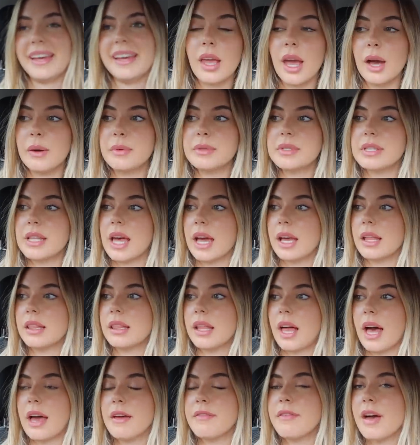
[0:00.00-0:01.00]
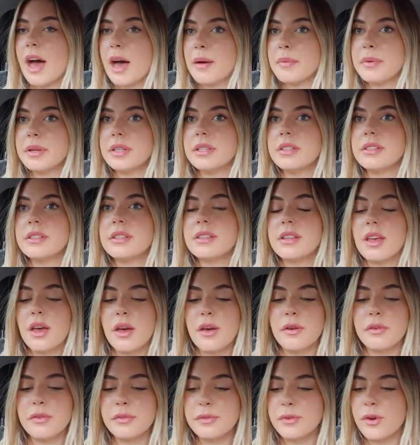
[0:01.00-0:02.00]
I was like, life happens
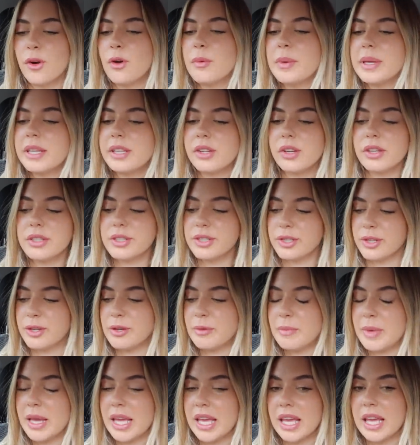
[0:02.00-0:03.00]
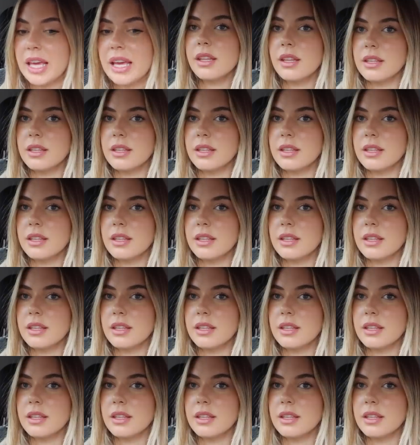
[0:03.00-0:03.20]
for me, not to me.